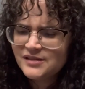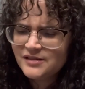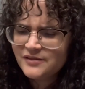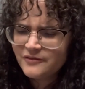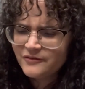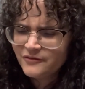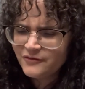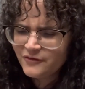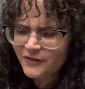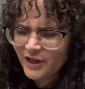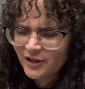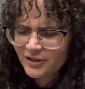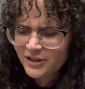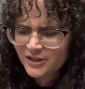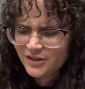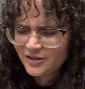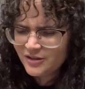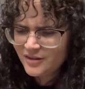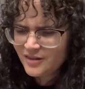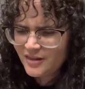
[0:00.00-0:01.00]
a very
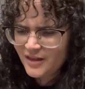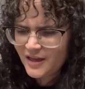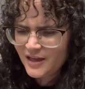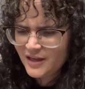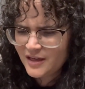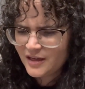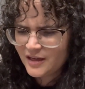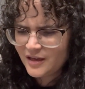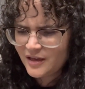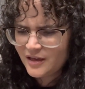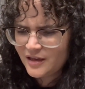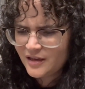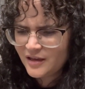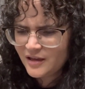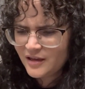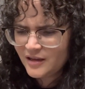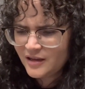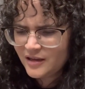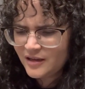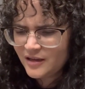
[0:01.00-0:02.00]
good thing.
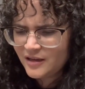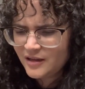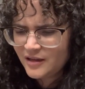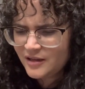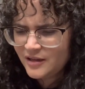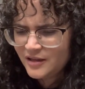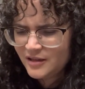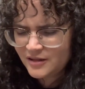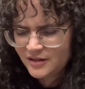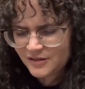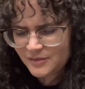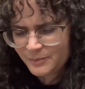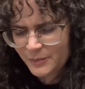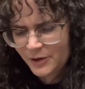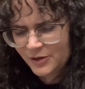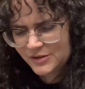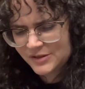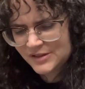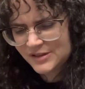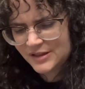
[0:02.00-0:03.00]
This
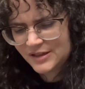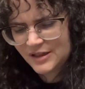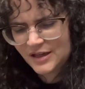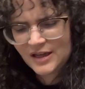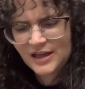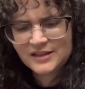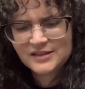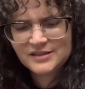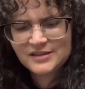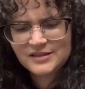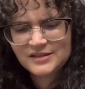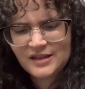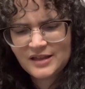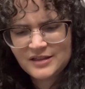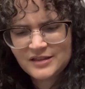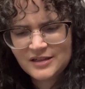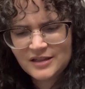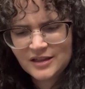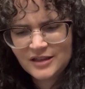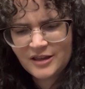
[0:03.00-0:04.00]
person
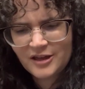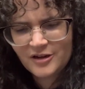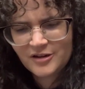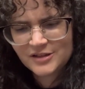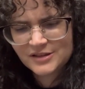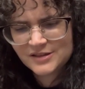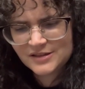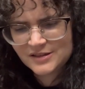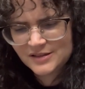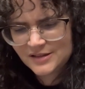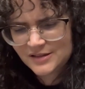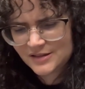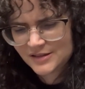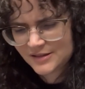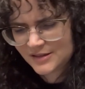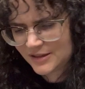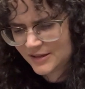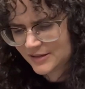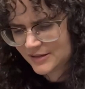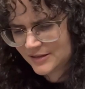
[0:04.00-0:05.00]
extending their
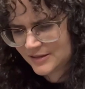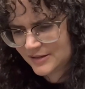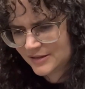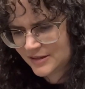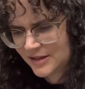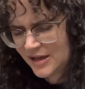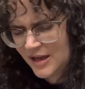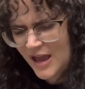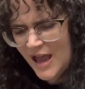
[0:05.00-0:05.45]
assistance.